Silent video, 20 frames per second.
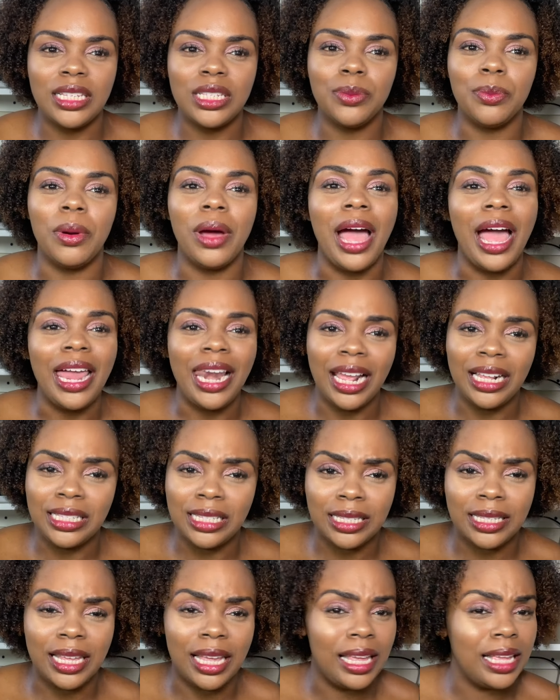but I like to
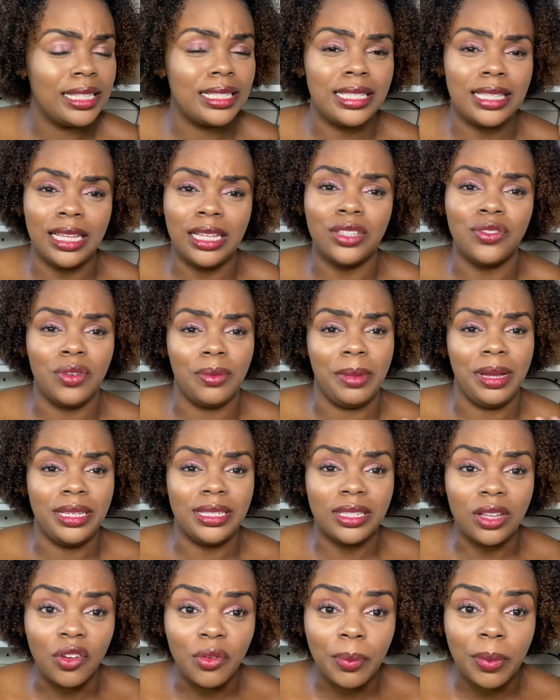test things for
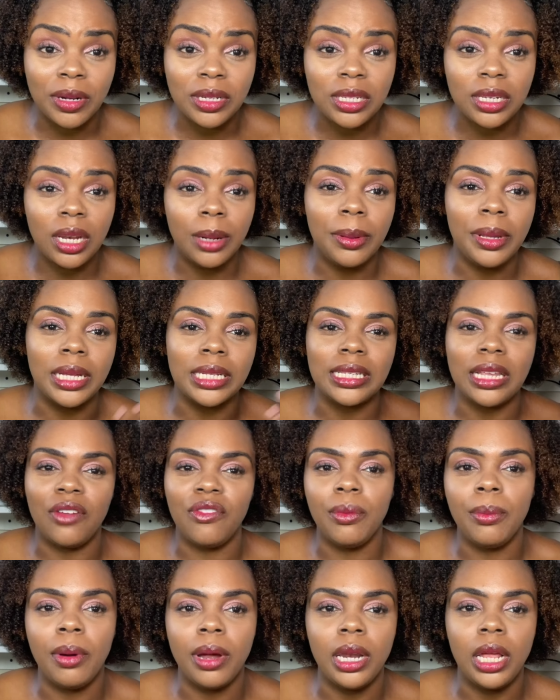myself personally, because
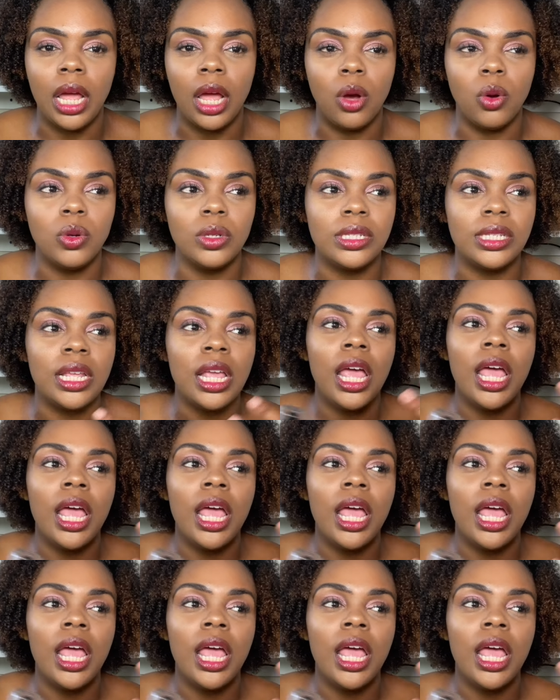everybody else